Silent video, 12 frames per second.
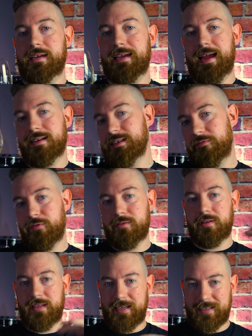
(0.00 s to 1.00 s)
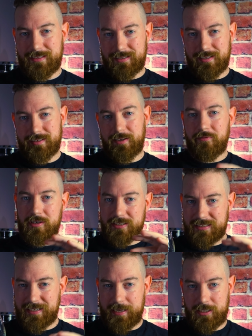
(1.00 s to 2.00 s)
you get different things at different
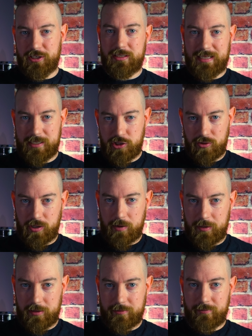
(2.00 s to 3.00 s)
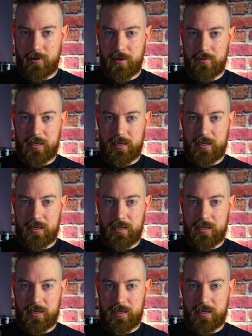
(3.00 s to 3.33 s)
stages as you're going through,